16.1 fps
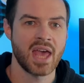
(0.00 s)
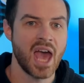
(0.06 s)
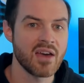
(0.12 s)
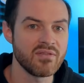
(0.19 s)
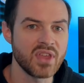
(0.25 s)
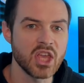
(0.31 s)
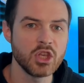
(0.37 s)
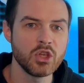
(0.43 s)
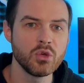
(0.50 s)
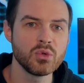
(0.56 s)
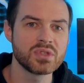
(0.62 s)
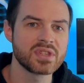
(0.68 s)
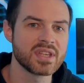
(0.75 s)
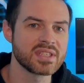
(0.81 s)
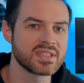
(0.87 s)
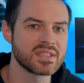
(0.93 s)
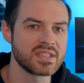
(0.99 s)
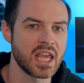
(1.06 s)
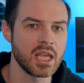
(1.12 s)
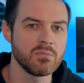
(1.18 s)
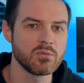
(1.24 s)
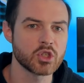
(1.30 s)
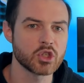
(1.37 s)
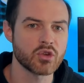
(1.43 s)
have they used this
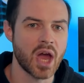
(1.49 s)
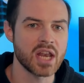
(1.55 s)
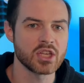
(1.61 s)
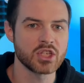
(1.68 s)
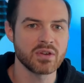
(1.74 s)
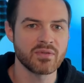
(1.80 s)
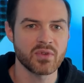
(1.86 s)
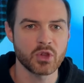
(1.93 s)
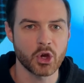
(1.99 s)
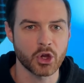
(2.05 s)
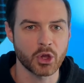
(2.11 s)
same strategy for their